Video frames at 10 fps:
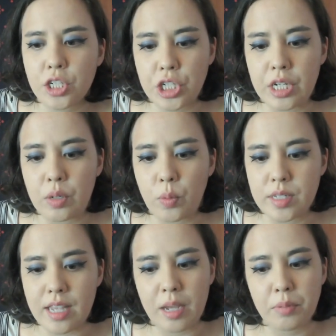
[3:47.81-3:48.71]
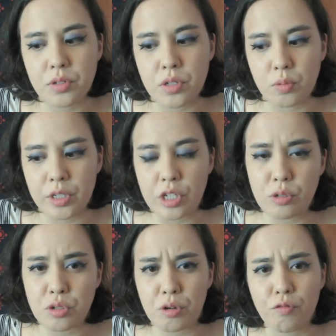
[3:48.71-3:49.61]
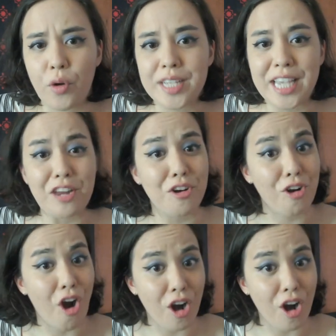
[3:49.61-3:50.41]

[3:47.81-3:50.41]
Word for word: She was able to really use her voice and her